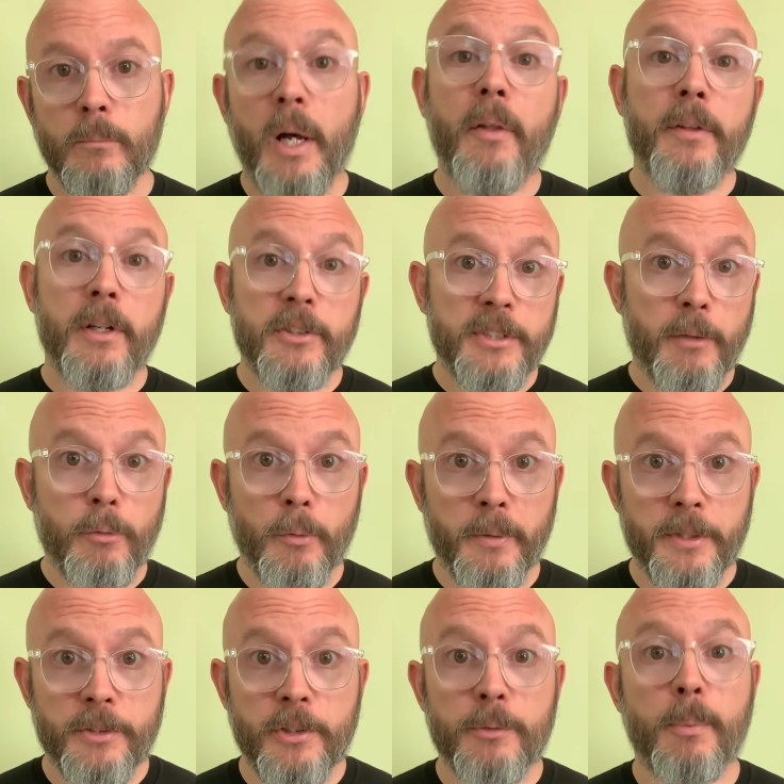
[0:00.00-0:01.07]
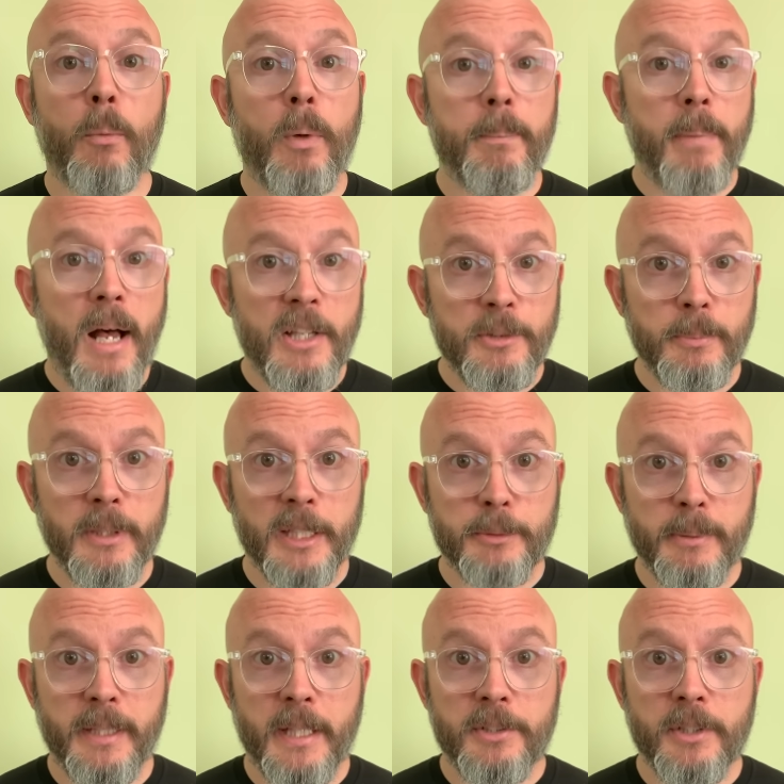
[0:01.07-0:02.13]
Well, there are several reasons, but one possible
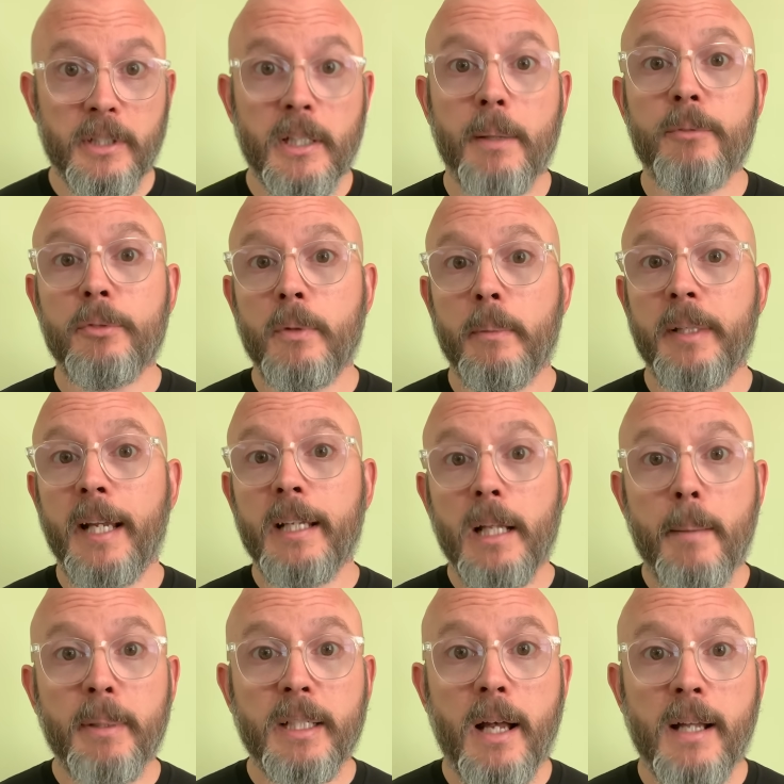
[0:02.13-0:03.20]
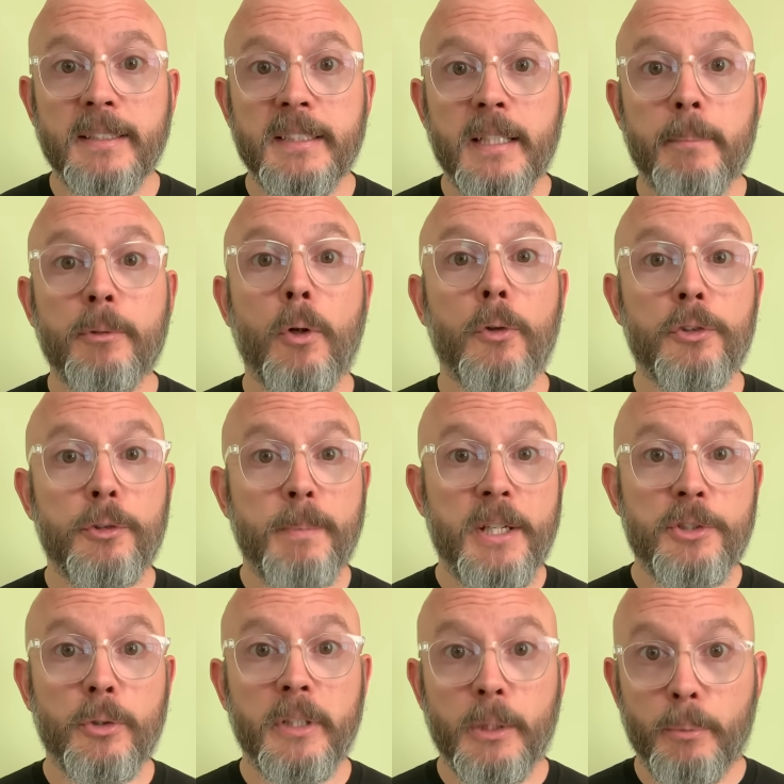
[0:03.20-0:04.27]
explanation comes from an economic concept called
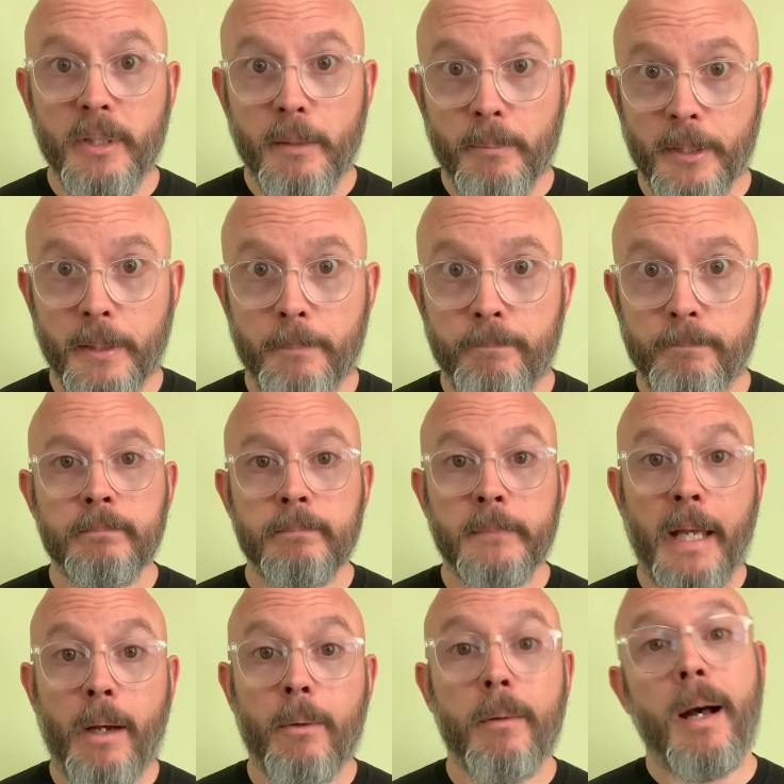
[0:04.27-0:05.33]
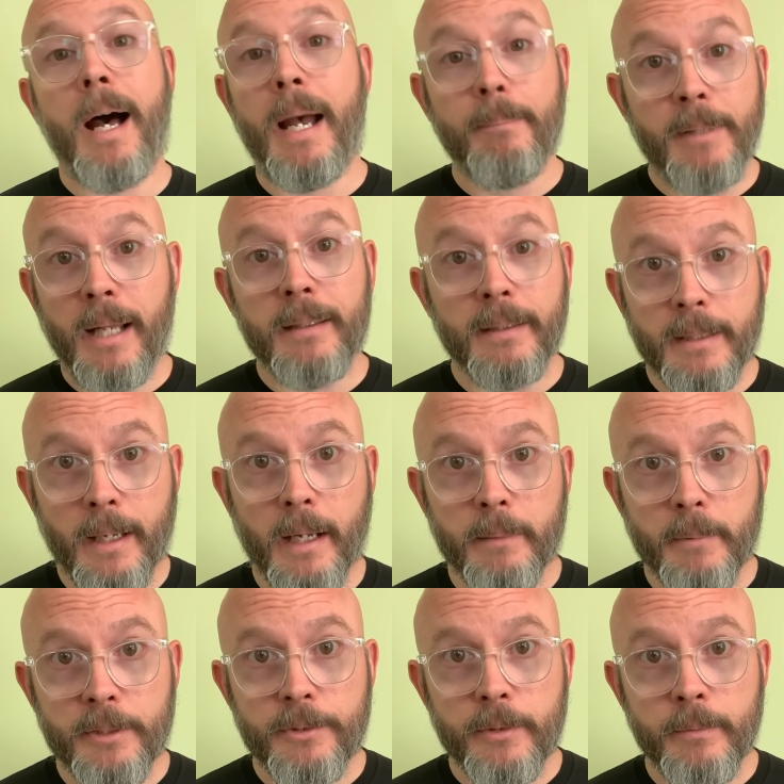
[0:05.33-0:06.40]
spatial equilibrium. Now, I'm not an
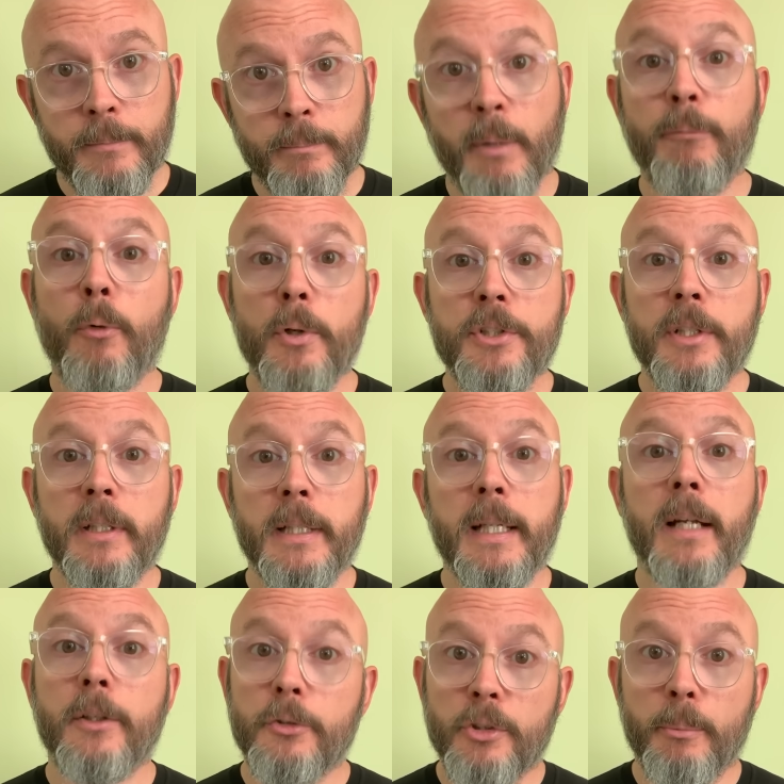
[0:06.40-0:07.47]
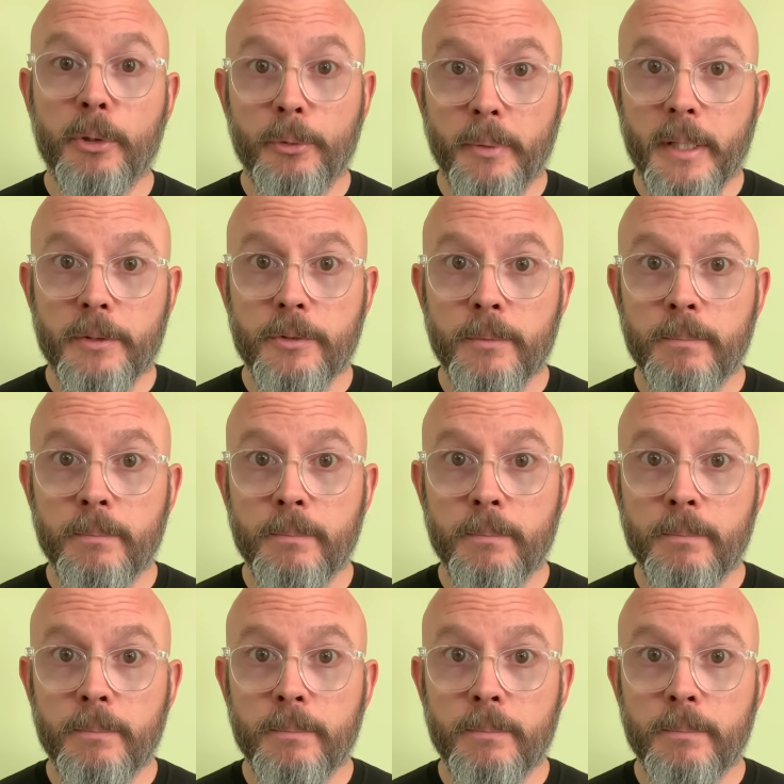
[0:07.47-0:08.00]
economist, but fortunately I know someone who is.